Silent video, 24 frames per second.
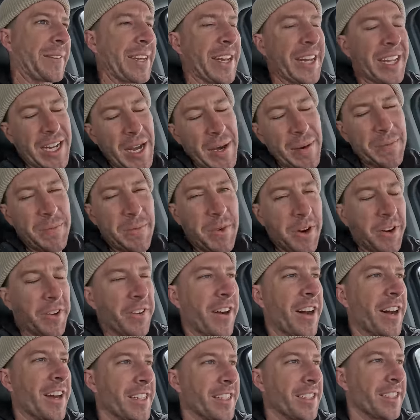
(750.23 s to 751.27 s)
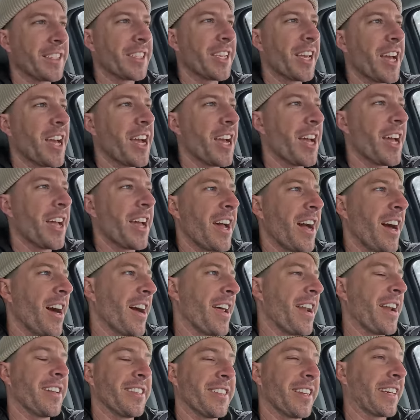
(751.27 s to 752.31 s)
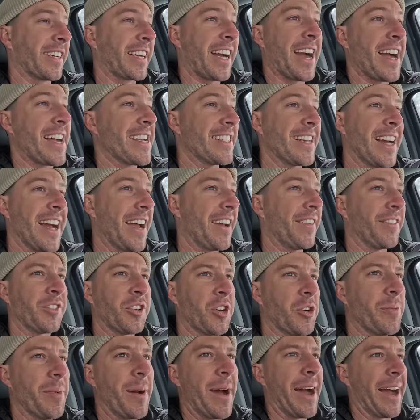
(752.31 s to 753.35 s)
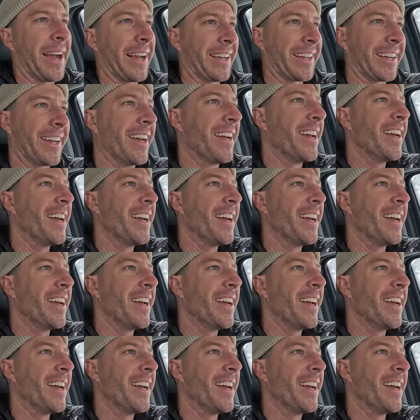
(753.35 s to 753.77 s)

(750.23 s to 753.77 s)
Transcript: We did a couple more runs, and I was like, guys, I have to go back.